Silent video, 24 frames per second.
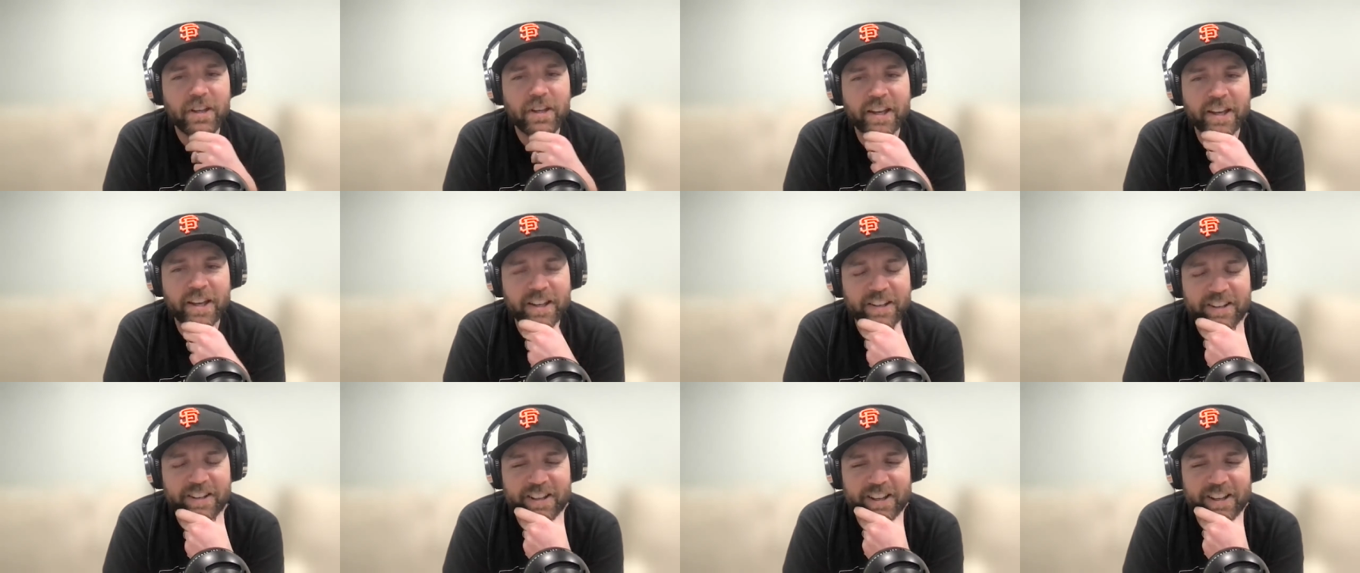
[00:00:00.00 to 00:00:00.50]

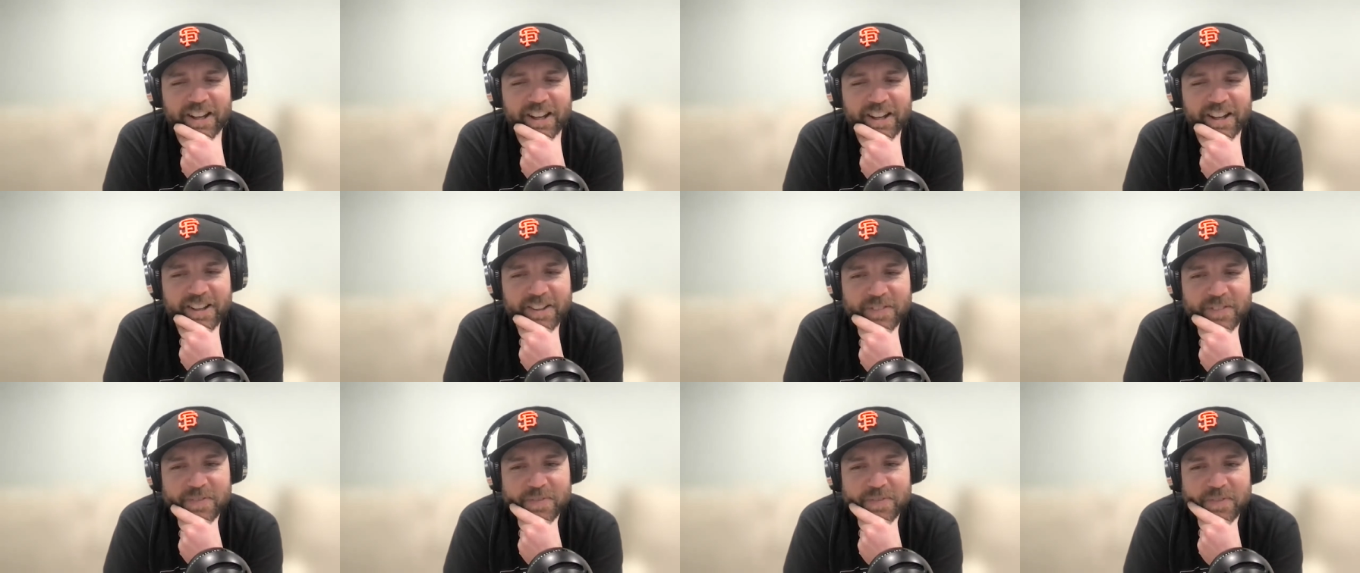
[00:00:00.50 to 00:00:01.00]
and uh,
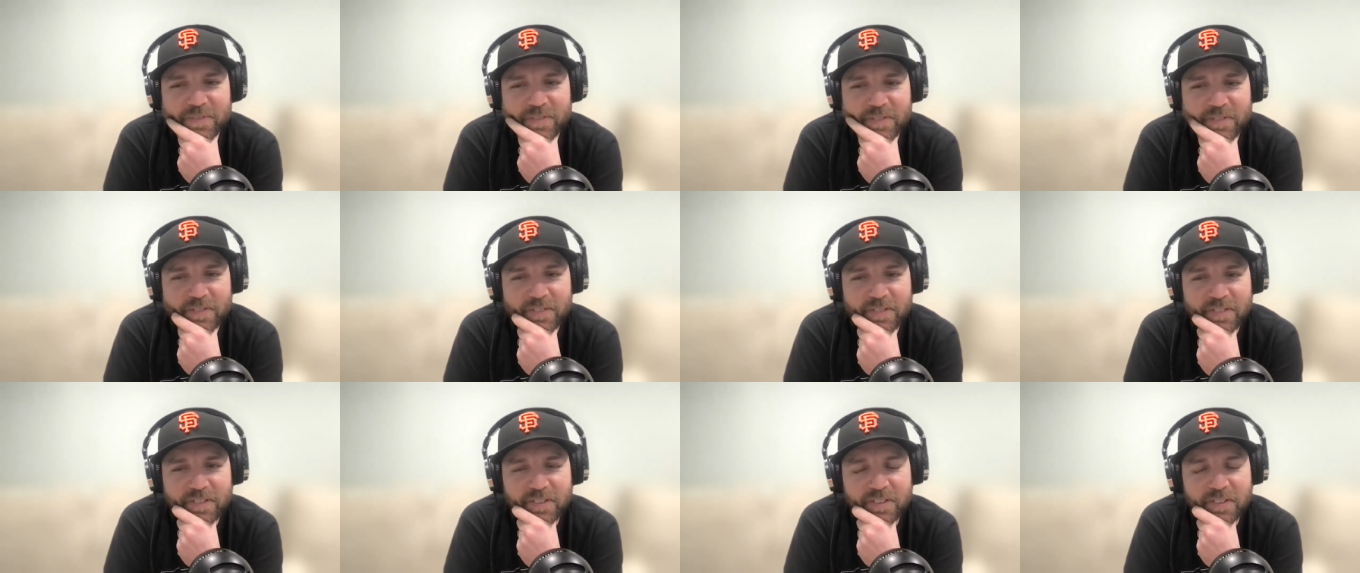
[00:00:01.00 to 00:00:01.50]

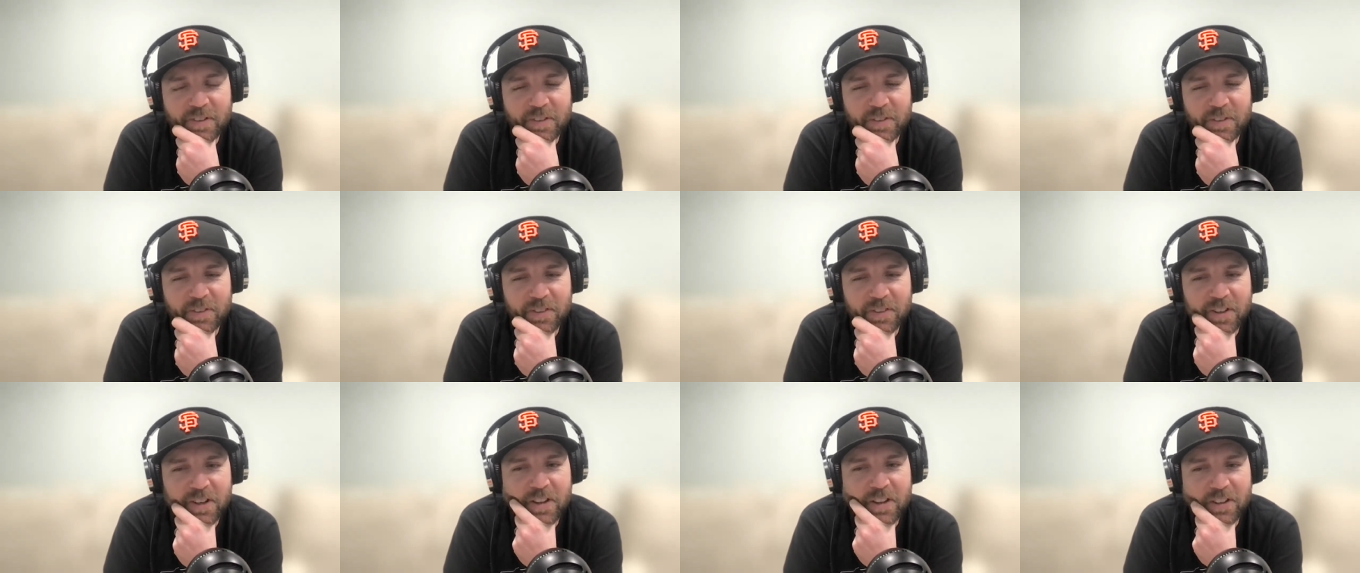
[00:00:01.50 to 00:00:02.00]
there
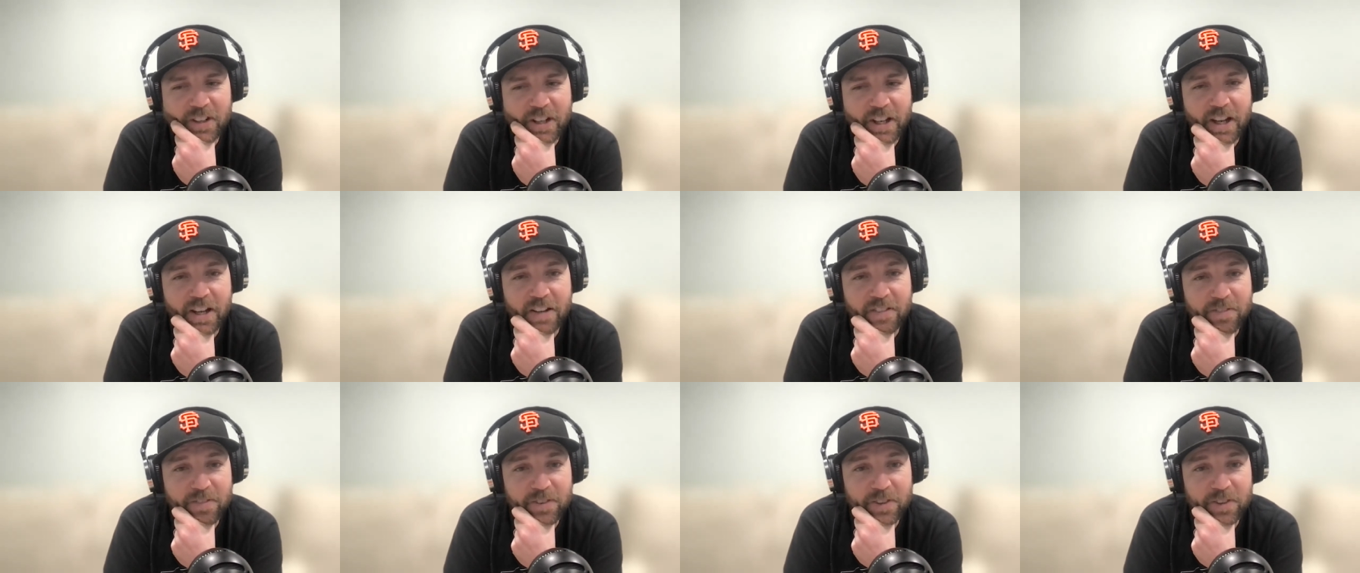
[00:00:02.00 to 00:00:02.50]
was another
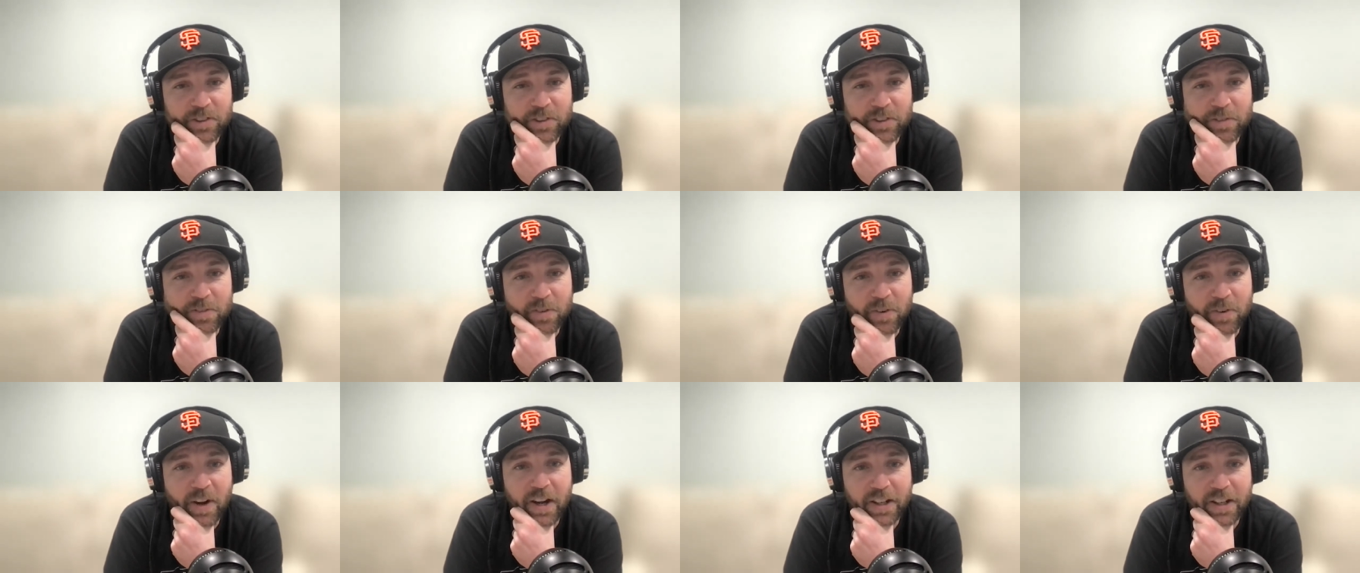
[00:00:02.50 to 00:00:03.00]
guy, Fishy
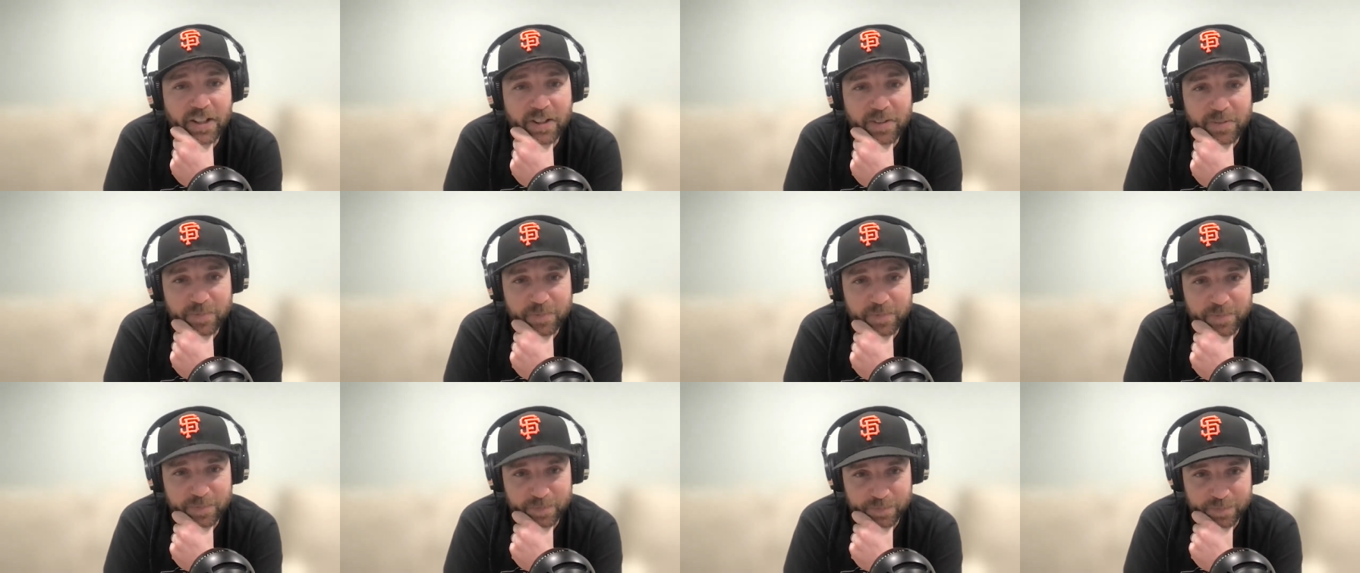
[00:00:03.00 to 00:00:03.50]
Frank.
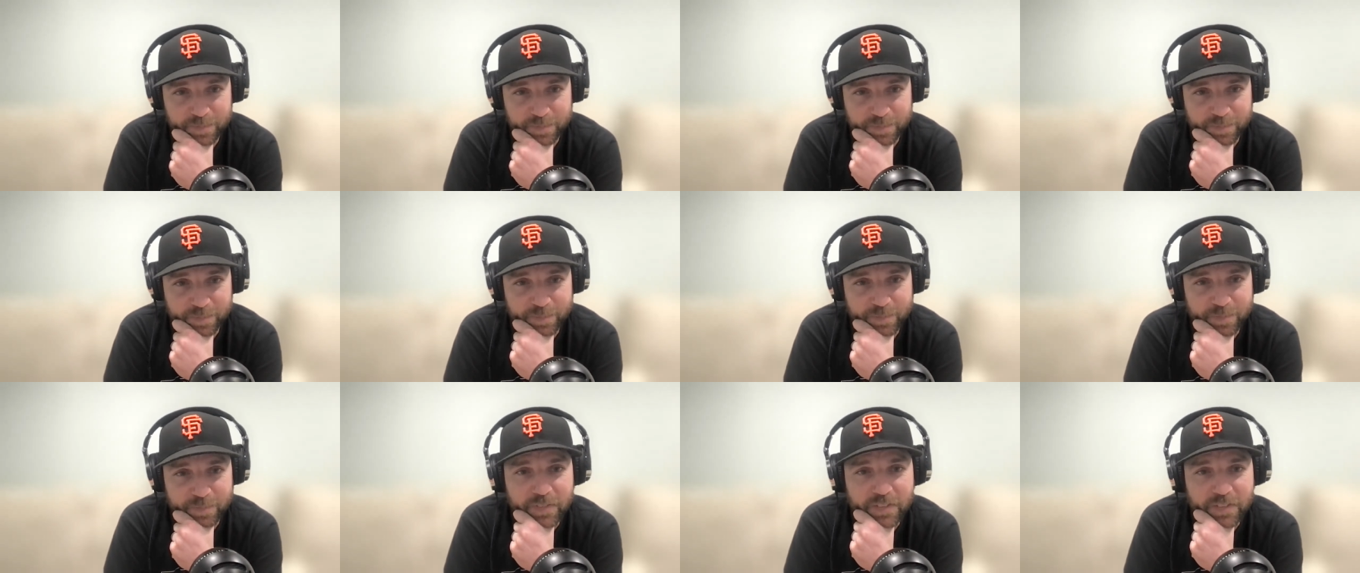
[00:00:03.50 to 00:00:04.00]

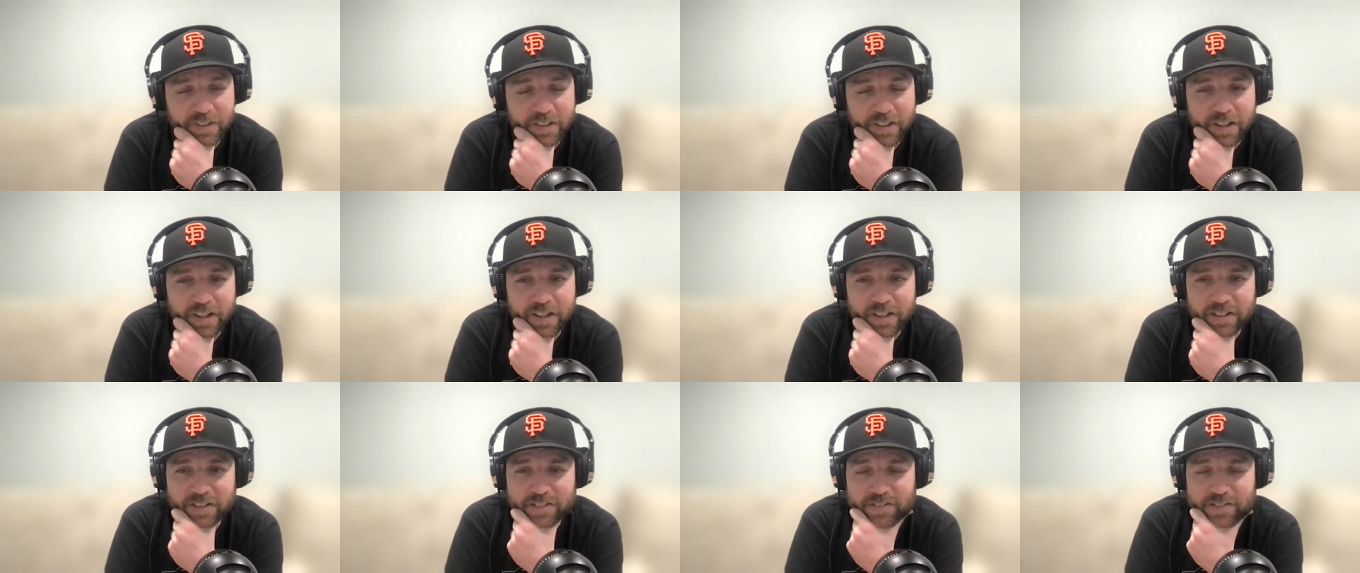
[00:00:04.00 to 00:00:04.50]

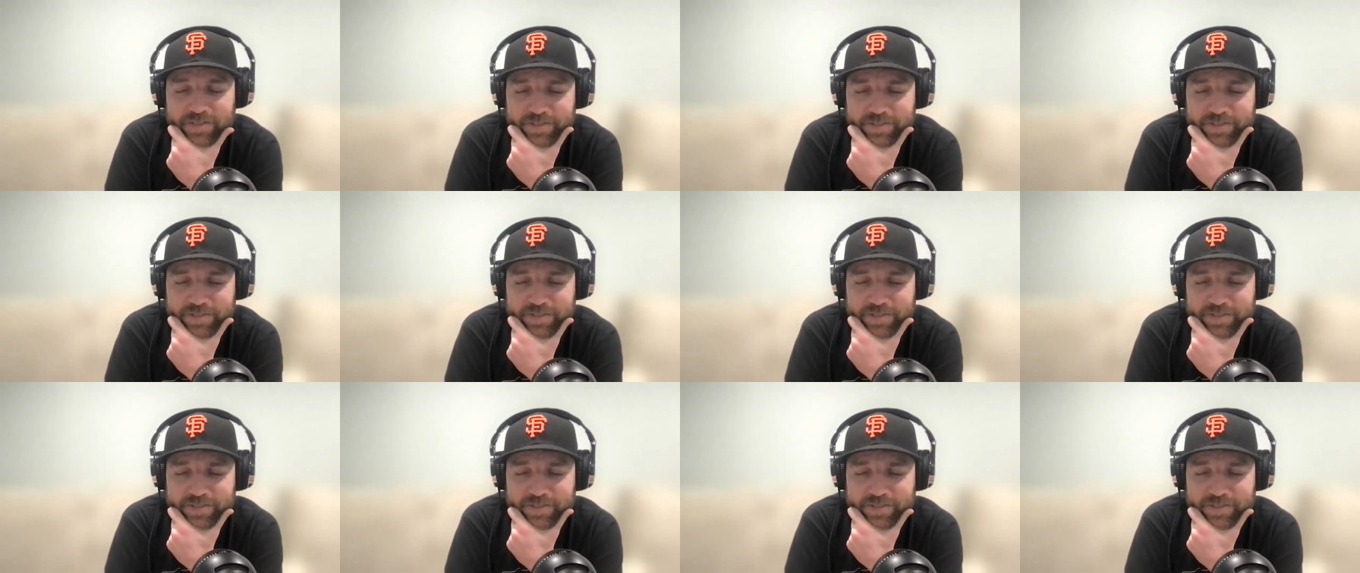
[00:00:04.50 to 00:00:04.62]
Okay.